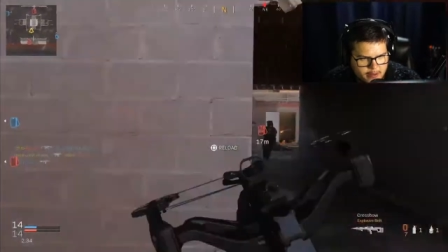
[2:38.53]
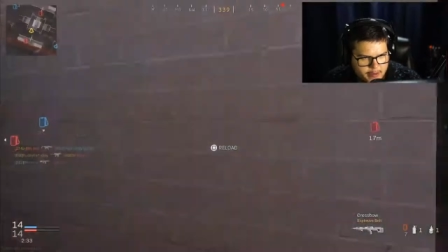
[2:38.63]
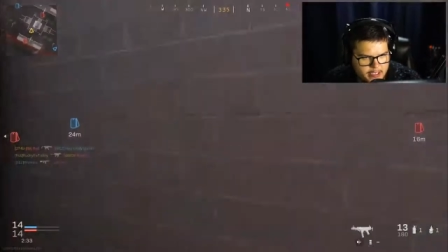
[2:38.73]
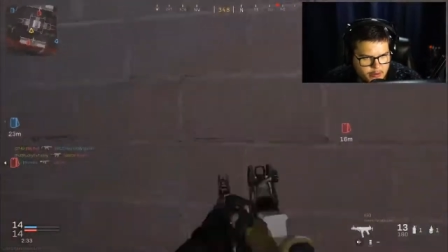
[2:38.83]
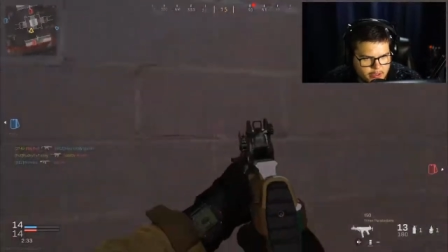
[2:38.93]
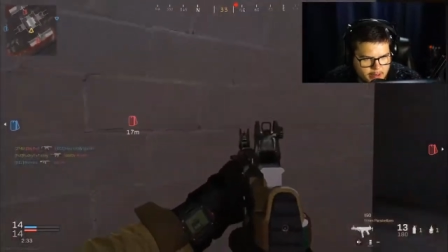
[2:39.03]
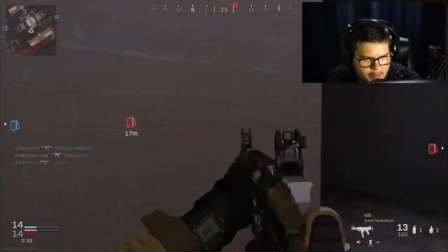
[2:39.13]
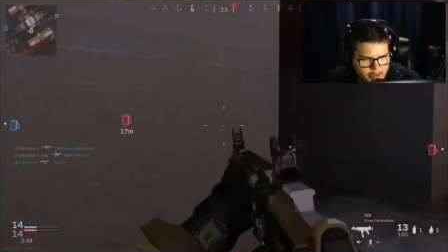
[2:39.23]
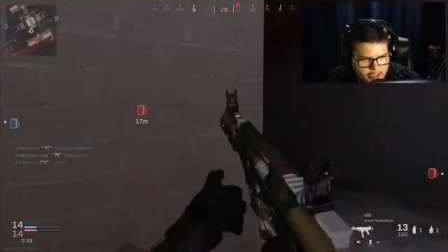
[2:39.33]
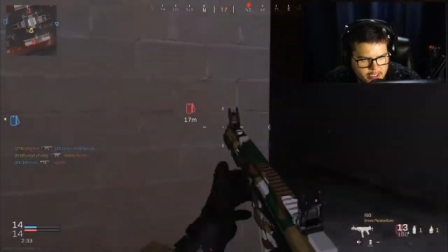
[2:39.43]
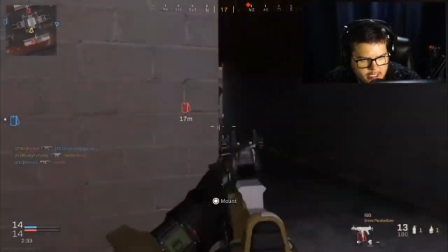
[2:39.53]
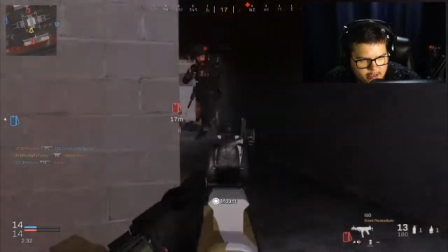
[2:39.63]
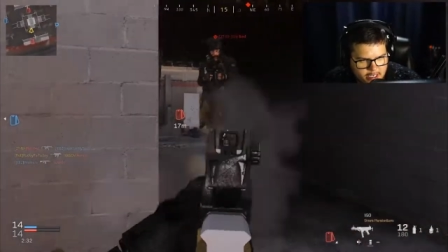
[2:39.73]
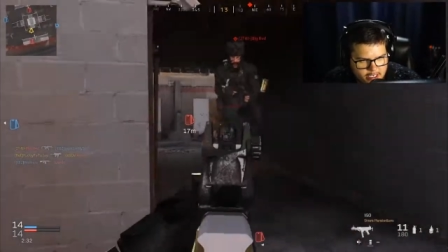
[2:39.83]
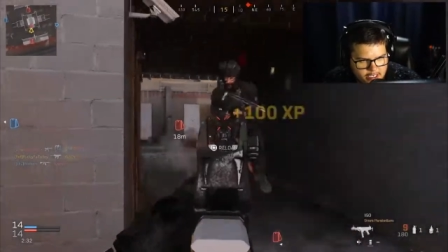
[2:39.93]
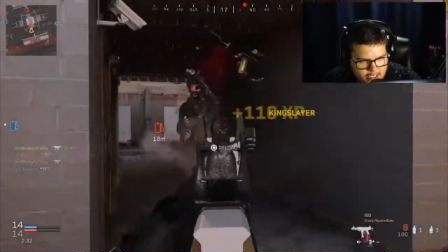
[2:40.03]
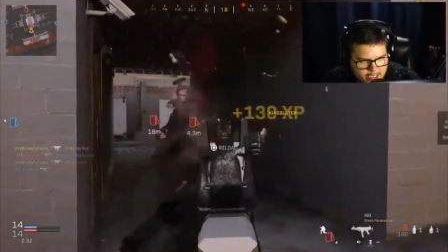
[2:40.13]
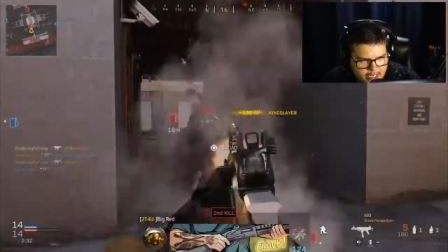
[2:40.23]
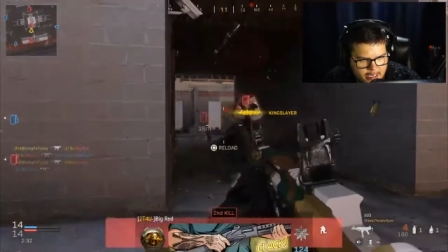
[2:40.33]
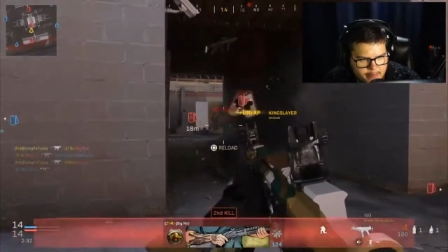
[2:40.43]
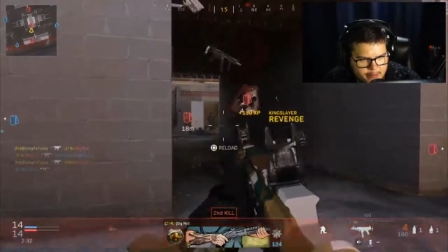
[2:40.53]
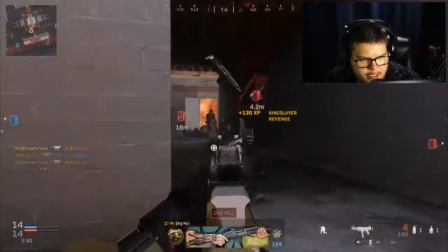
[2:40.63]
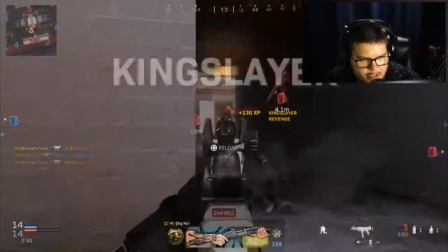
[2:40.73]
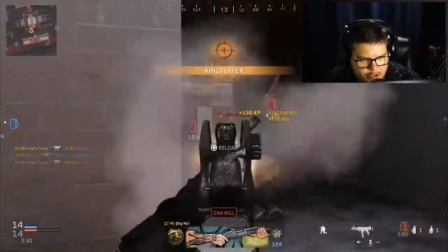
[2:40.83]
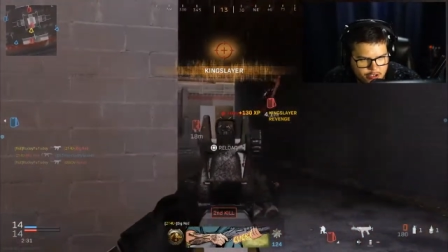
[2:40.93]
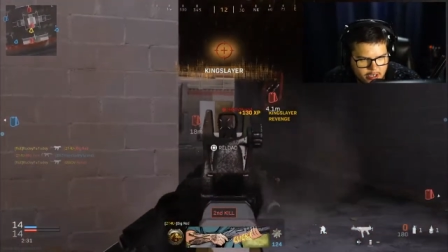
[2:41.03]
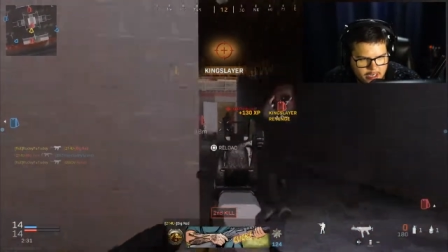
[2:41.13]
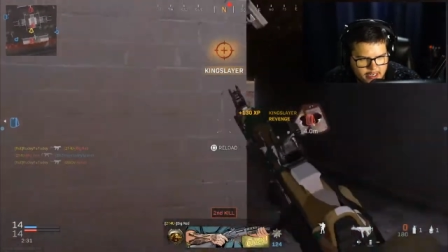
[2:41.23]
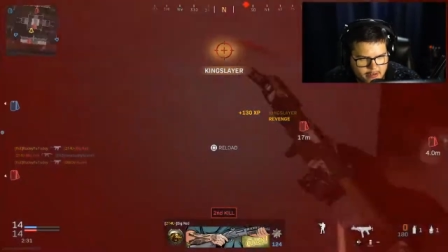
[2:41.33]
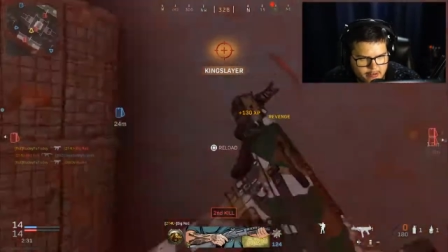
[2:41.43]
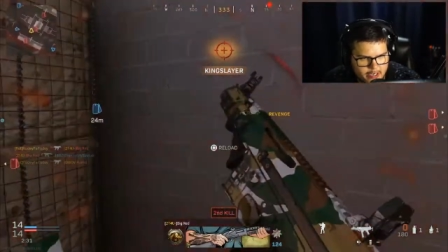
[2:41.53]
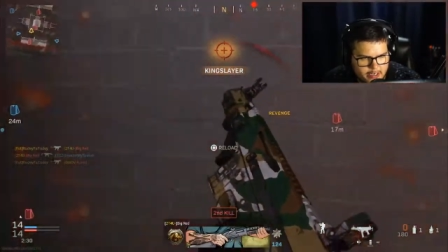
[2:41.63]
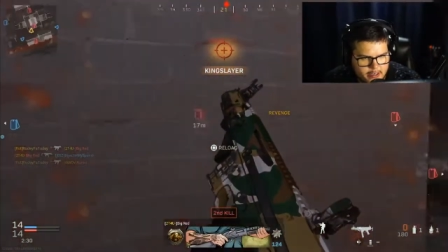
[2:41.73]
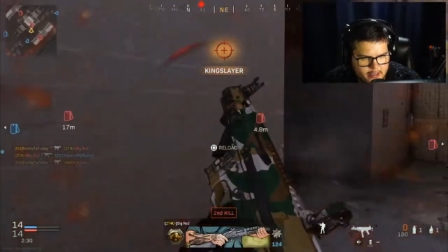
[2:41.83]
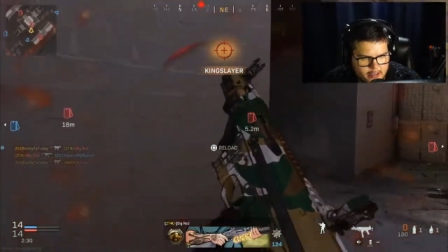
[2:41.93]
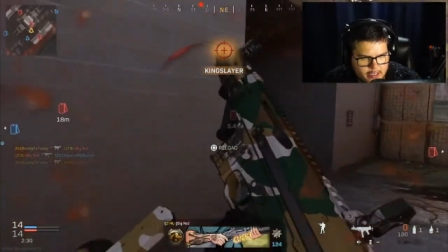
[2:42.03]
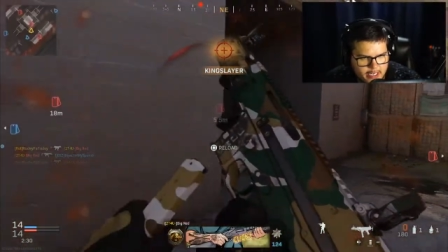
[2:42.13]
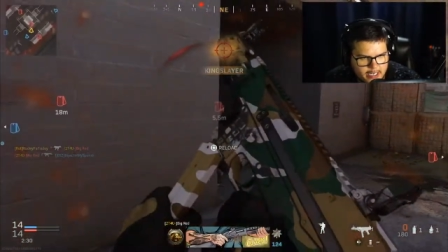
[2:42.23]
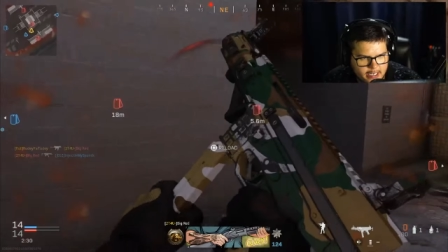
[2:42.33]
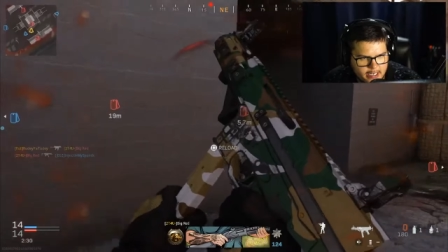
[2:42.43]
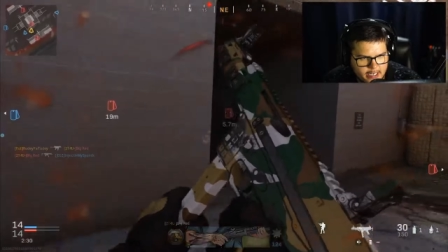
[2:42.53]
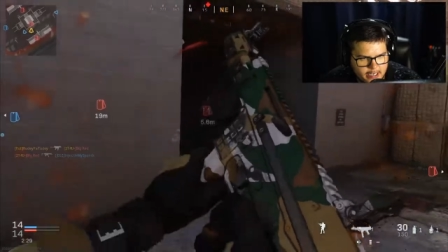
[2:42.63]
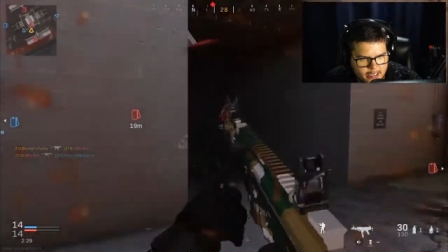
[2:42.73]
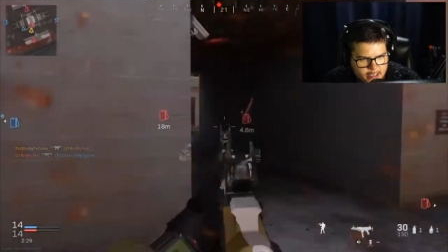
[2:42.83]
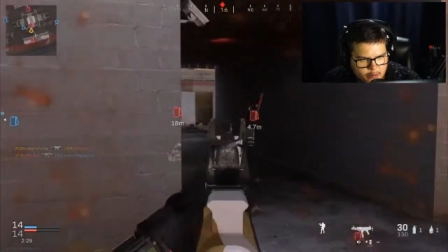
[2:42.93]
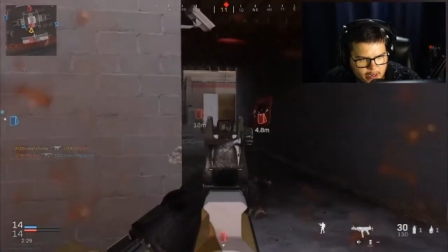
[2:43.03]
because like when I'm using this class, like I'm still trying, right? That guy didn't die.